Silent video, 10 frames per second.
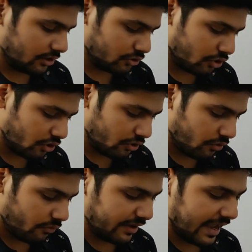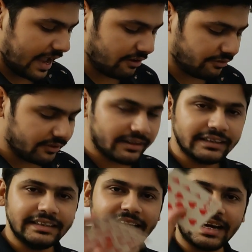So we have
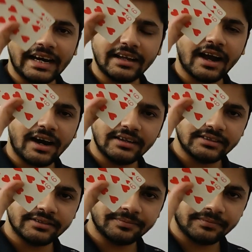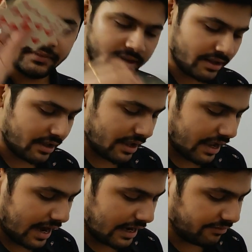the red cards
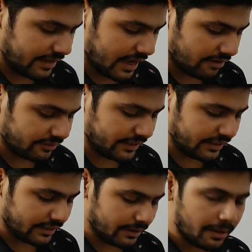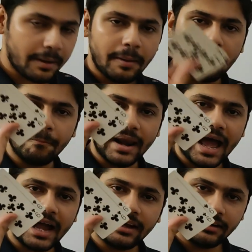and we have the
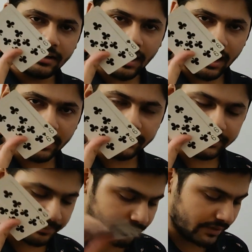black cards.